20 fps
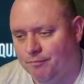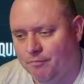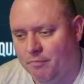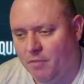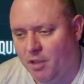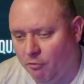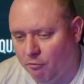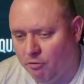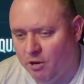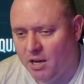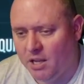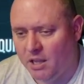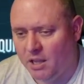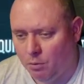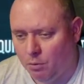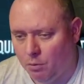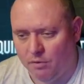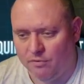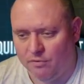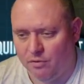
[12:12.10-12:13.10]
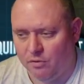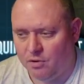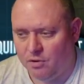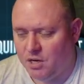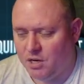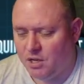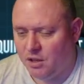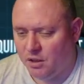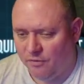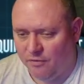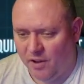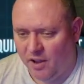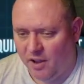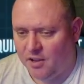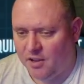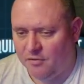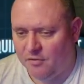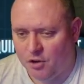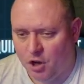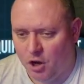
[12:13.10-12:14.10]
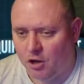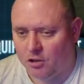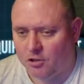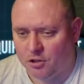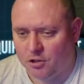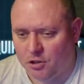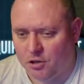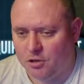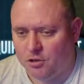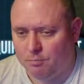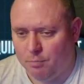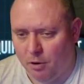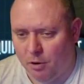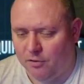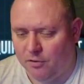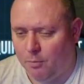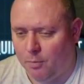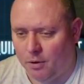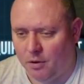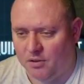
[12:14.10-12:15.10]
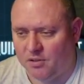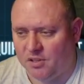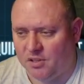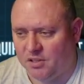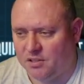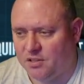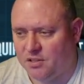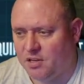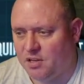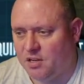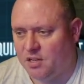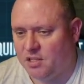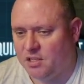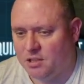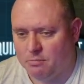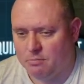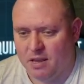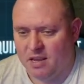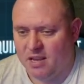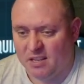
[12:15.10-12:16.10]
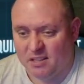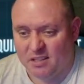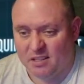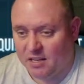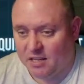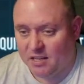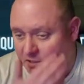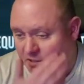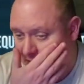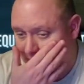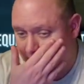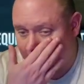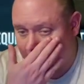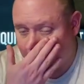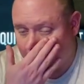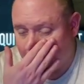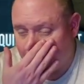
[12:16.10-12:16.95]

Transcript: Really woeful. The fact you've got to use both the abilities to make it decent.